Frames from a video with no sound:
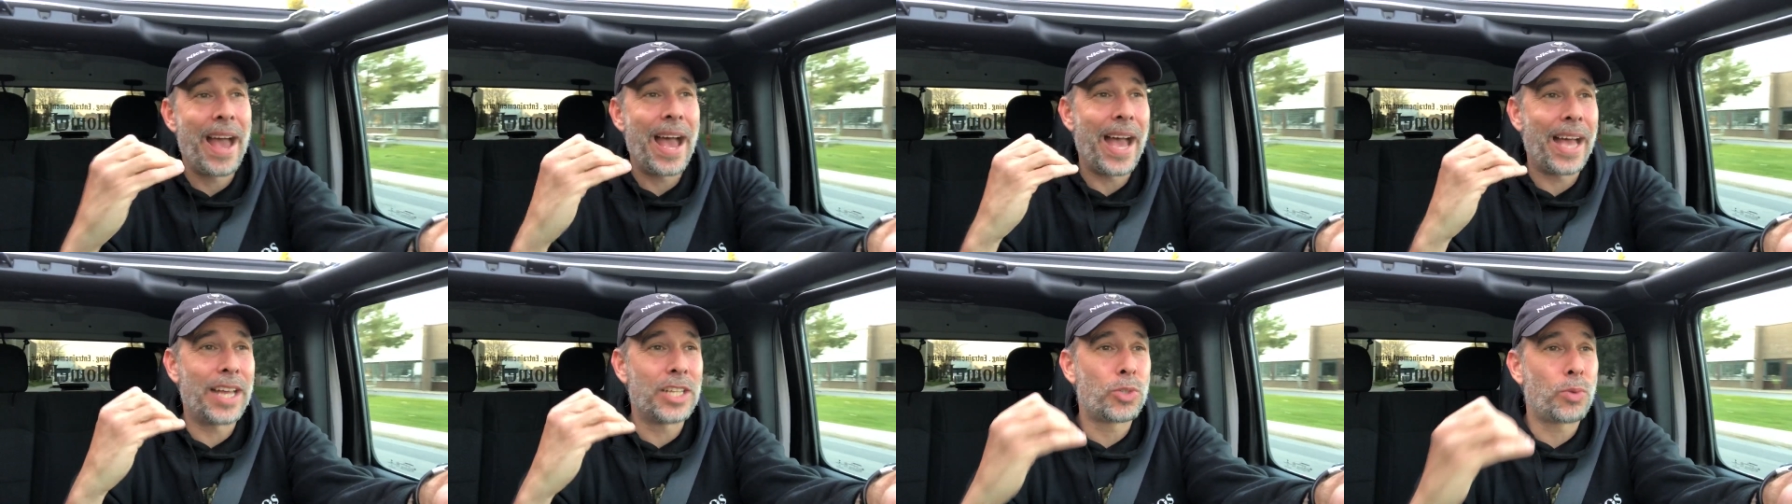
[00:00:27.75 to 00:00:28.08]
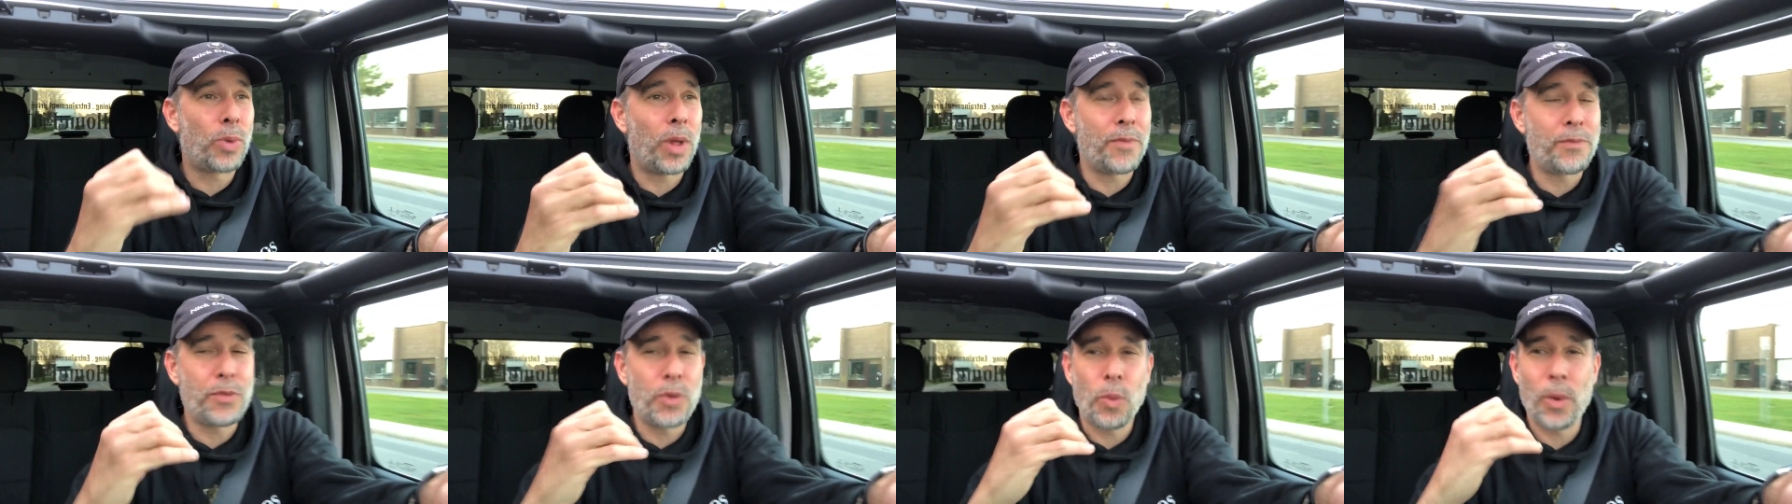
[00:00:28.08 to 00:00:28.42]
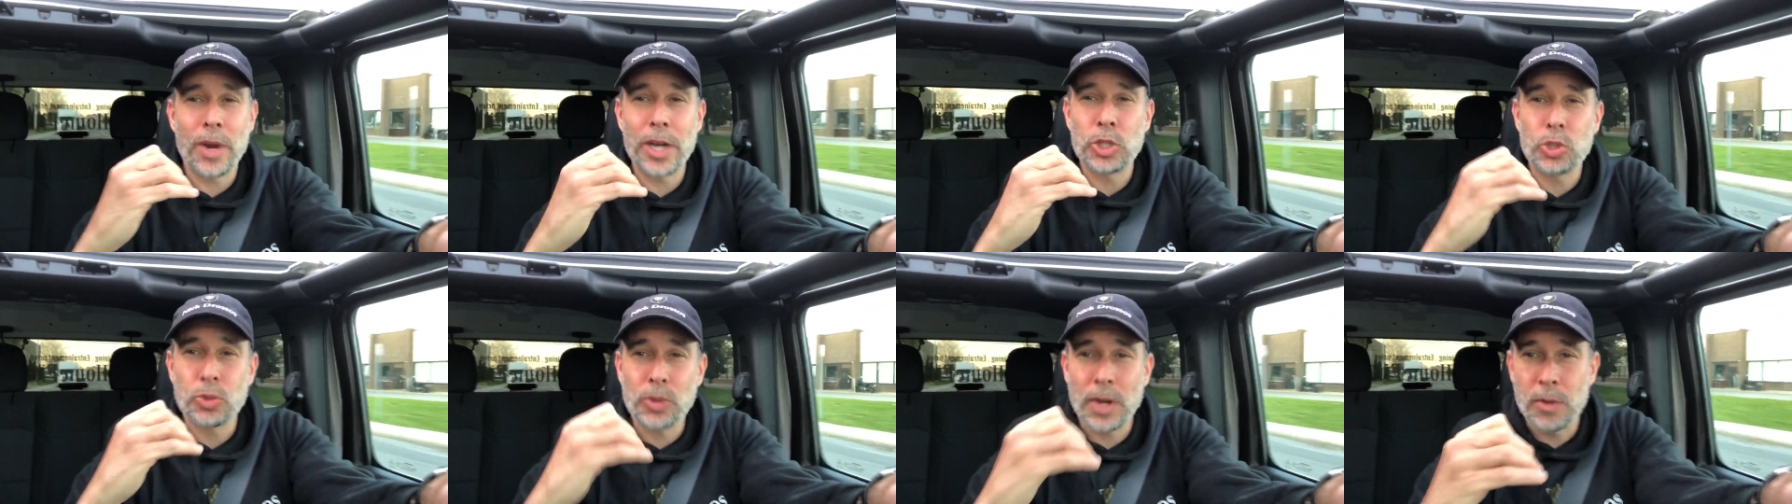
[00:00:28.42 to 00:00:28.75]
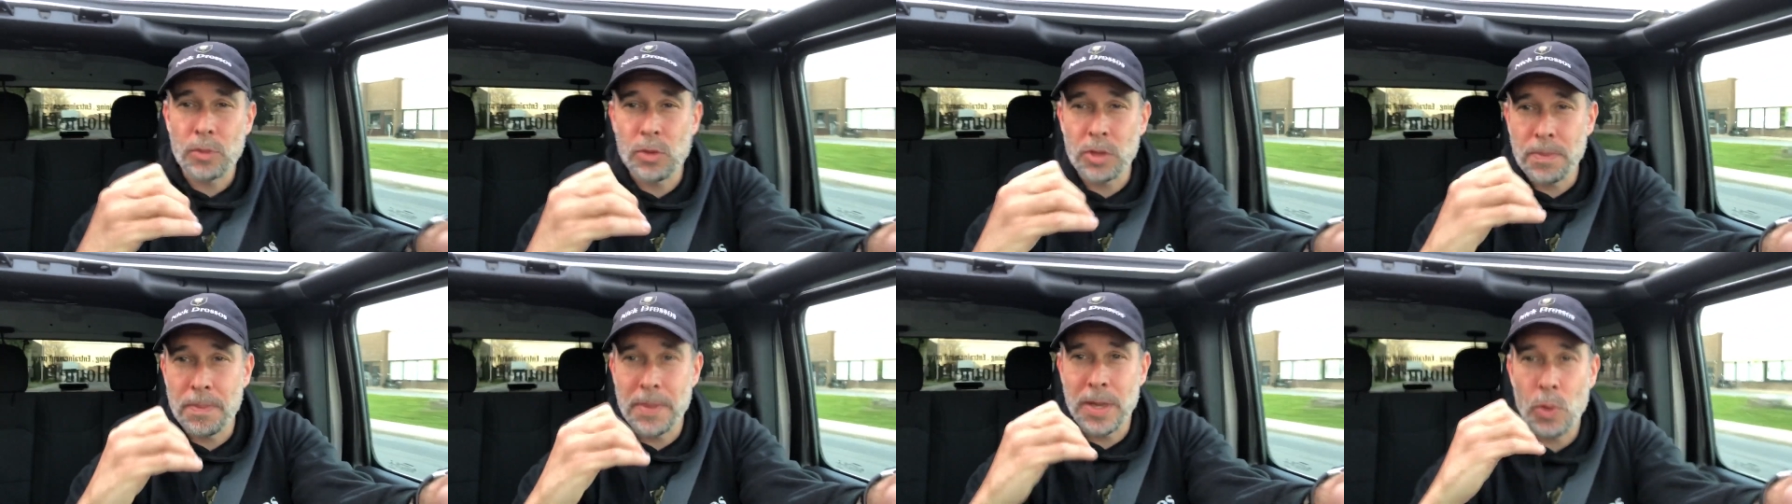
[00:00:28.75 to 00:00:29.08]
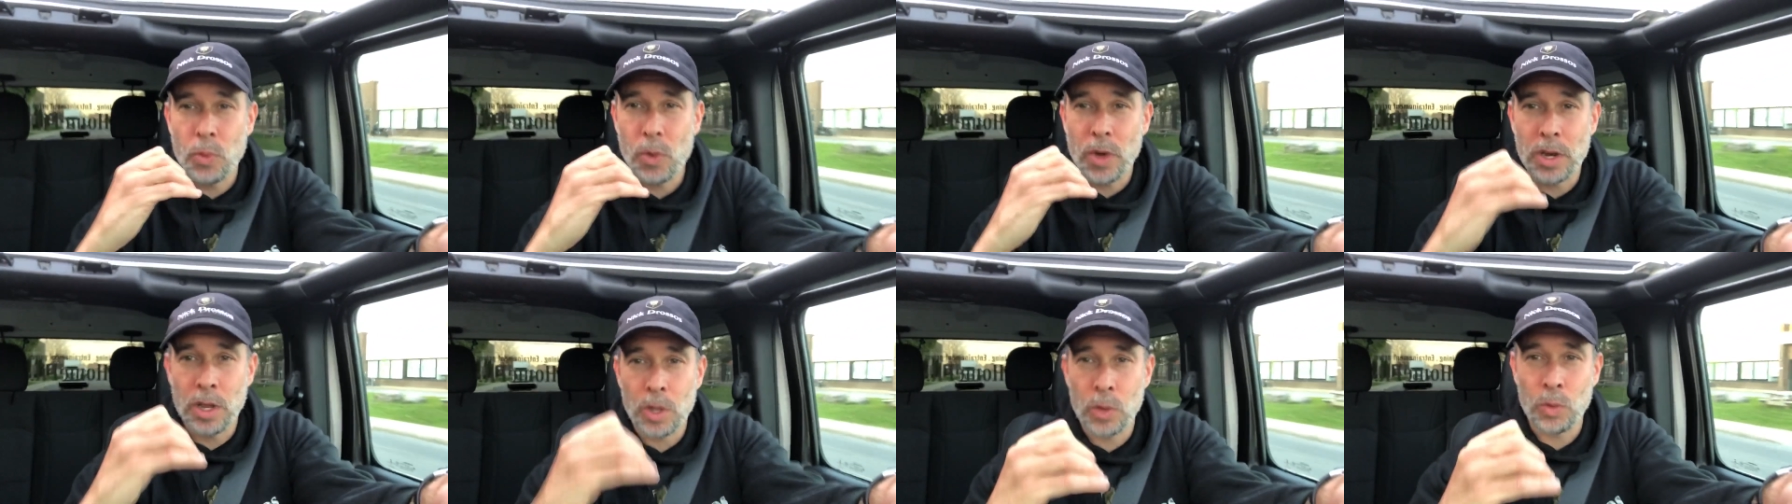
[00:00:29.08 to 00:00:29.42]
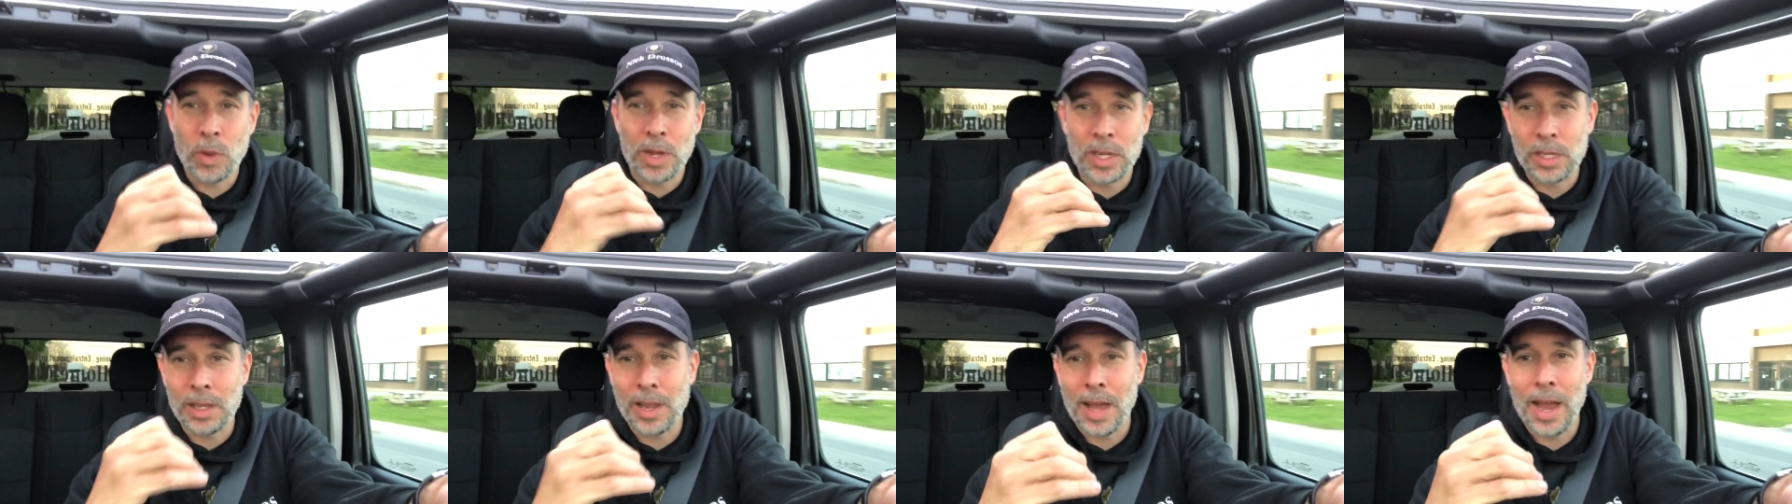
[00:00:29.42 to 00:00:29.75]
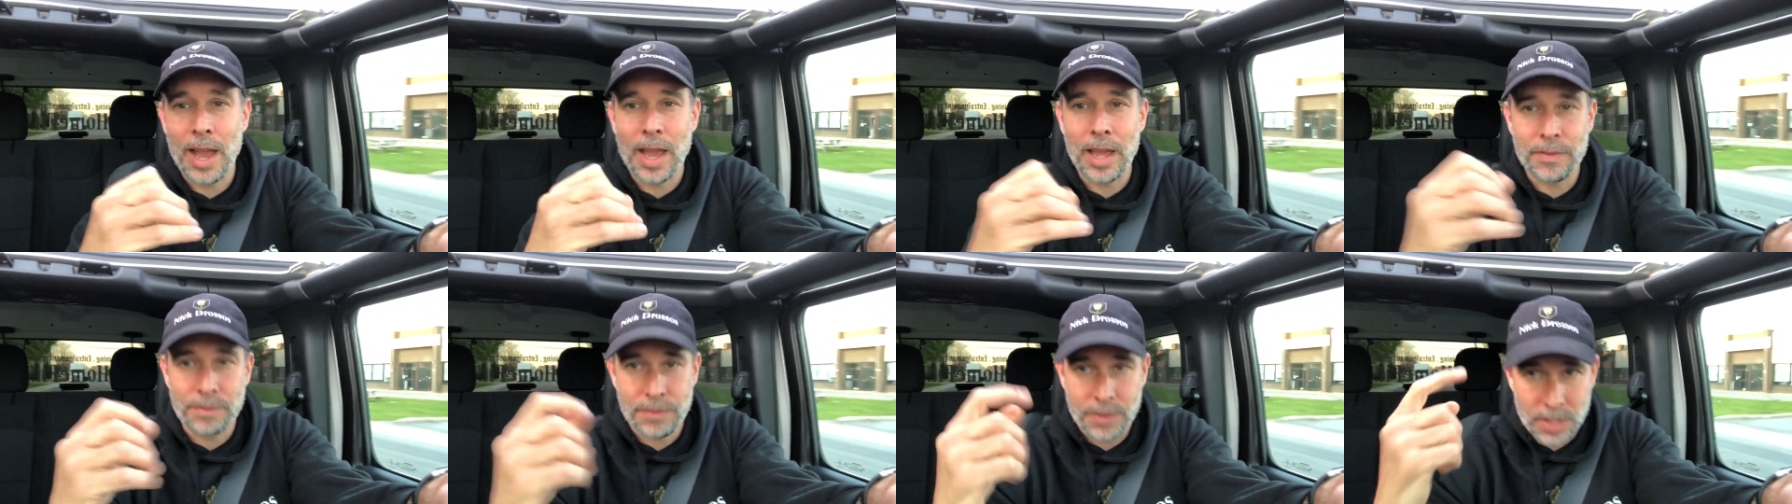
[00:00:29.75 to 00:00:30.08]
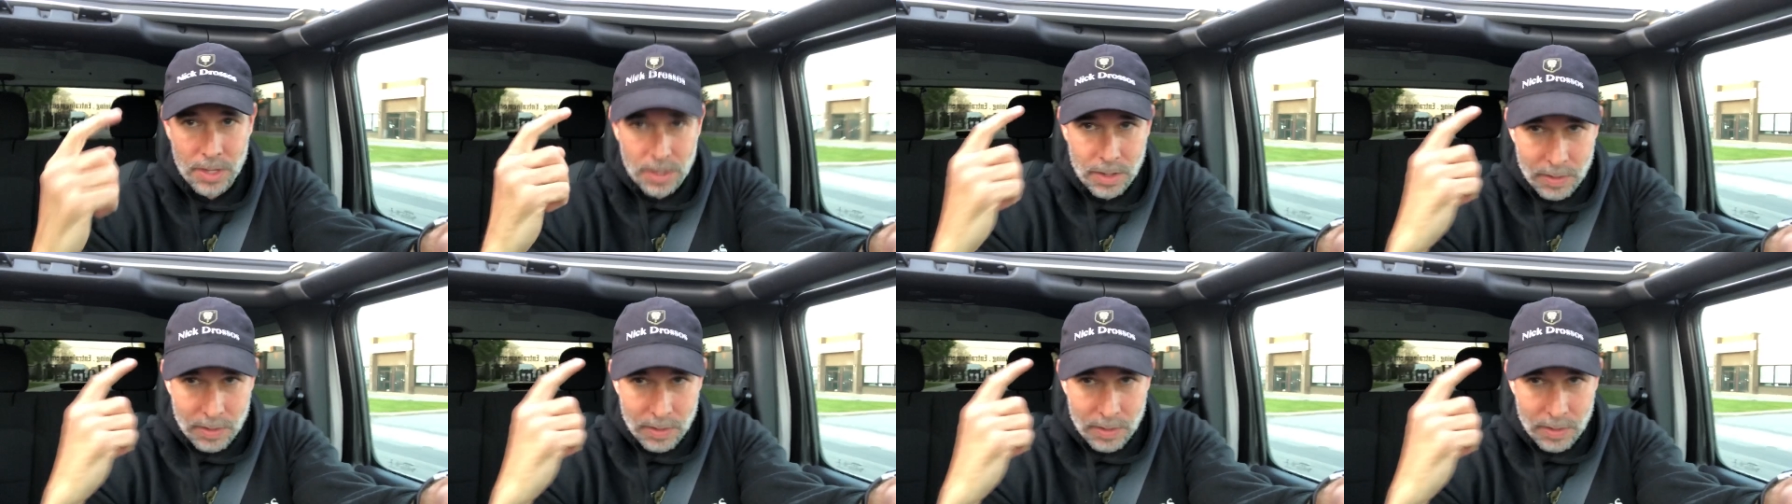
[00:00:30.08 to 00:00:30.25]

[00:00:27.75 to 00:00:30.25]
As well, if you want to train with me one -on -one live,